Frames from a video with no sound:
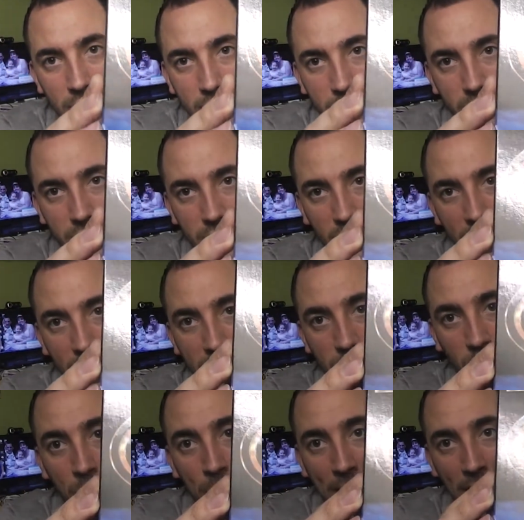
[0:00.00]
So these
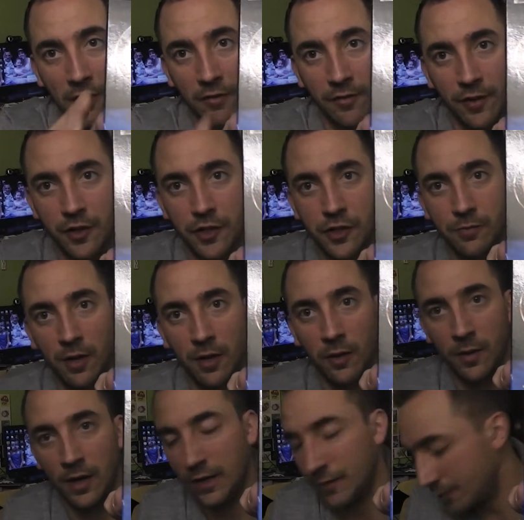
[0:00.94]
are all PAL version, by
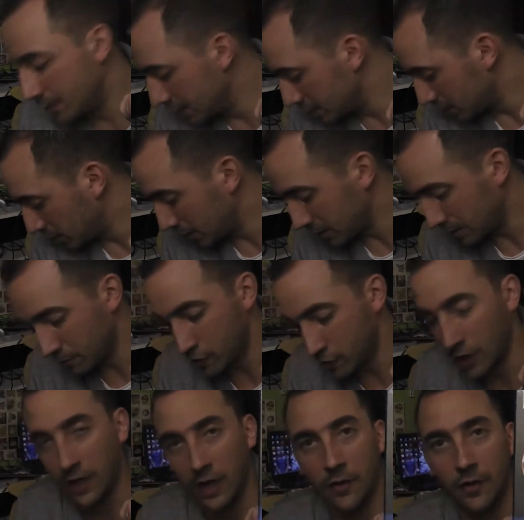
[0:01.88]
the way. These are the ones I'm
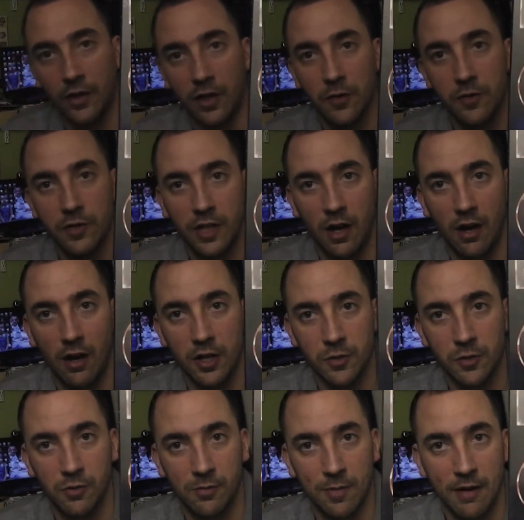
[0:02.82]
showing you. The loose
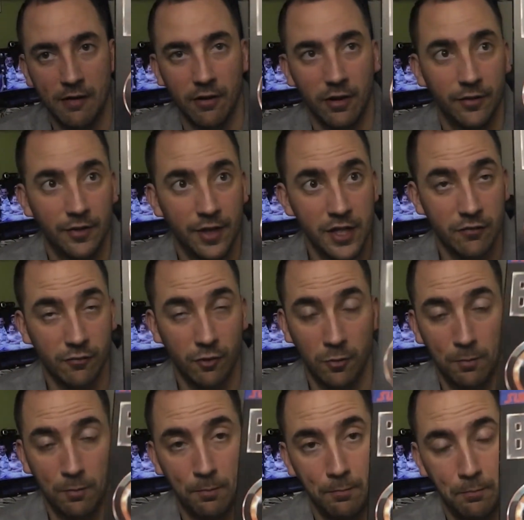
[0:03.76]
carts were American. These are all